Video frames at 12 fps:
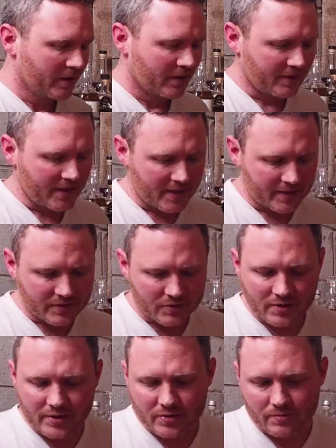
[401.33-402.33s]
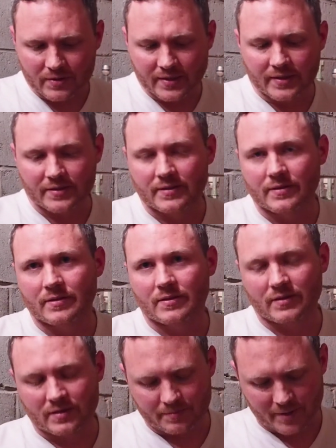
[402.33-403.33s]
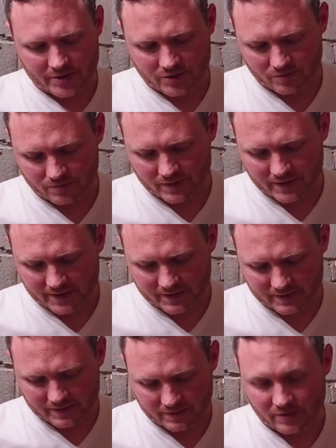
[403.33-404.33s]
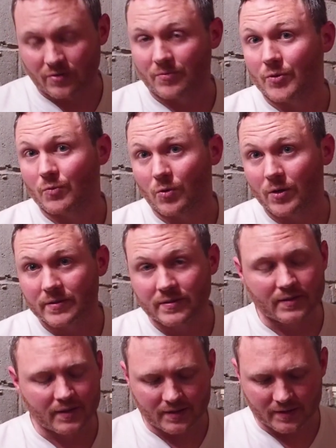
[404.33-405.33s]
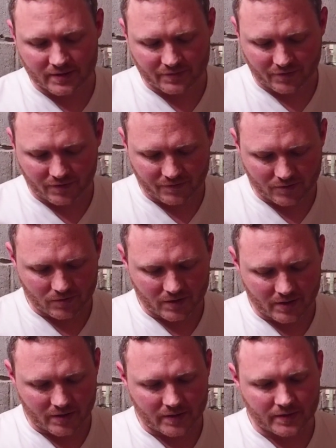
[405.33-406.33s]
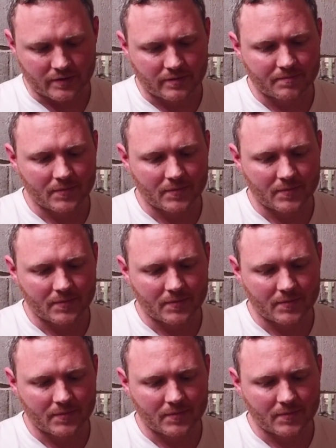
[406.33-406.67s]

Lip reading: They started to release special release Gooderham and Worts, and they did this for a few years.